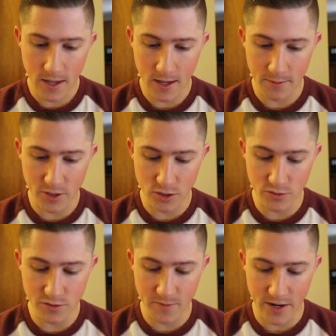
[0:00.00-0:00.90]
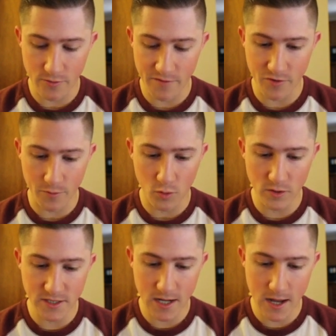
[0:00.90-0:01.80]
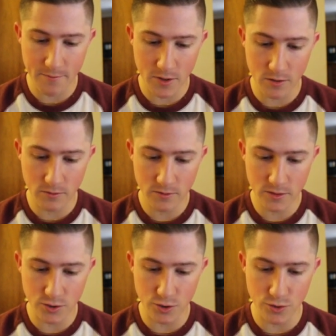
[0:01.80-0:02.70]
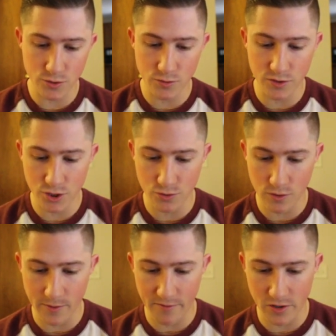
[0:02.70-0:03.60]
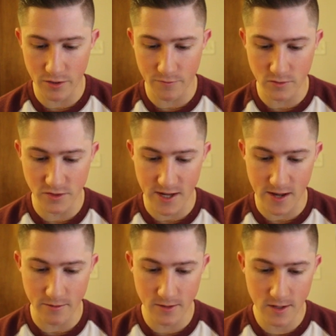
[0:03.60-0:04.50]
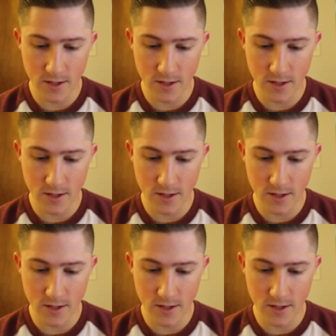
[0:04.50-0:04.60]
And I'm going to use my Graveyard Poison combo to destroy whatever he throws down.